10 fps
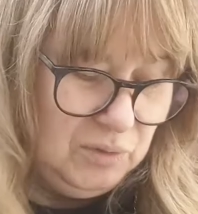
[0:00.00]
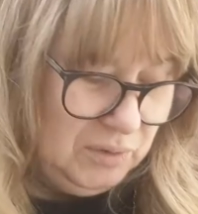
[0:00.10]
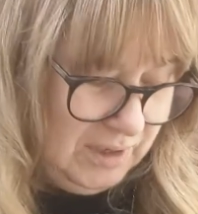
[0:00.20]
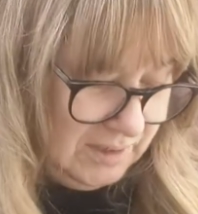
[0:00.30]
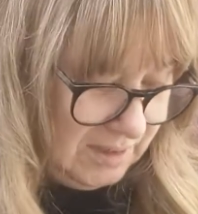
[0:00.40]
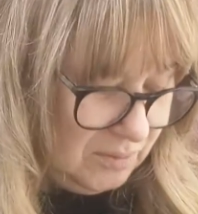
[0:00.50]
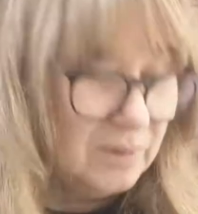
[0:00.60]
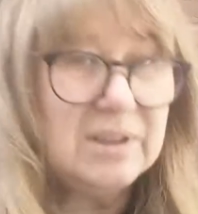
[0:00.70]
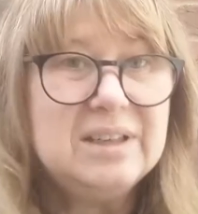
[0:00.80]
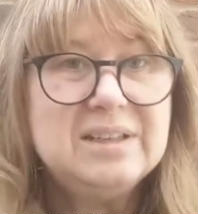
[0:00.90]
to do that. So
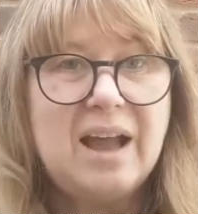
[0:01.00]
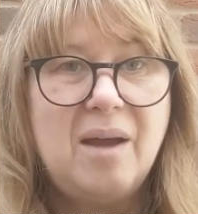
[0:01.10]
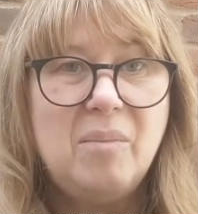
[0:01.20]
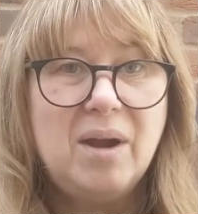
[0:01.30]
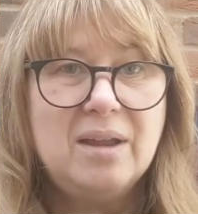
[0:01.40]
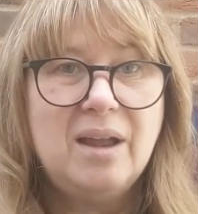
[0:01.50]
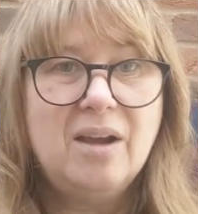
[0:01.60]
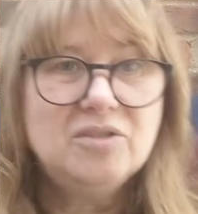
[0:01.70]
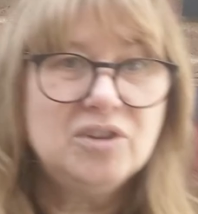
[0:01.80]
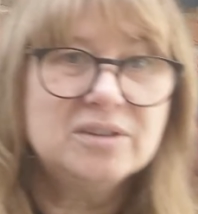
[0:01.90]
these are my
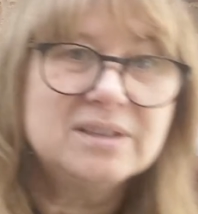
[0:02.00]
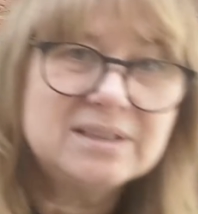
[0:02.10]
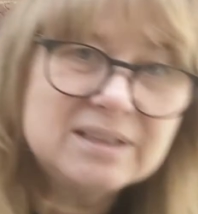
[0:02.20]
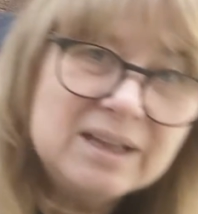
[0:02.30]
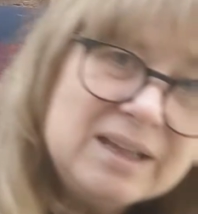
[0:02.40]
onions.